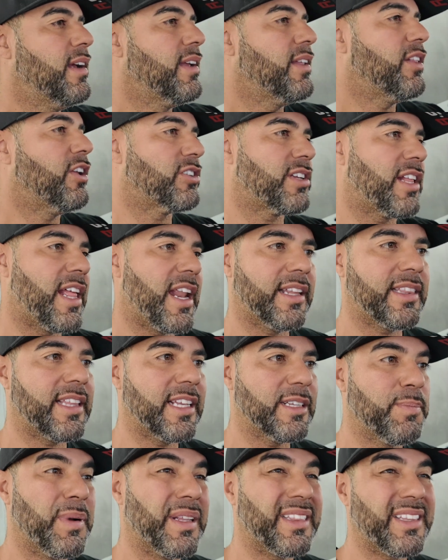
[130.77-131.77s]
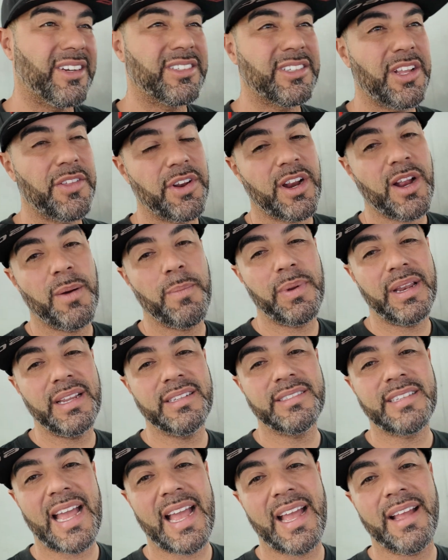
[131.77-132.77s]
There's a lot of things, but there's other
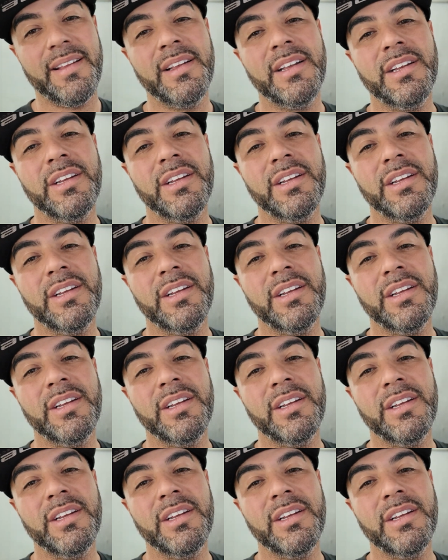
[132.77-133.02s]
companies that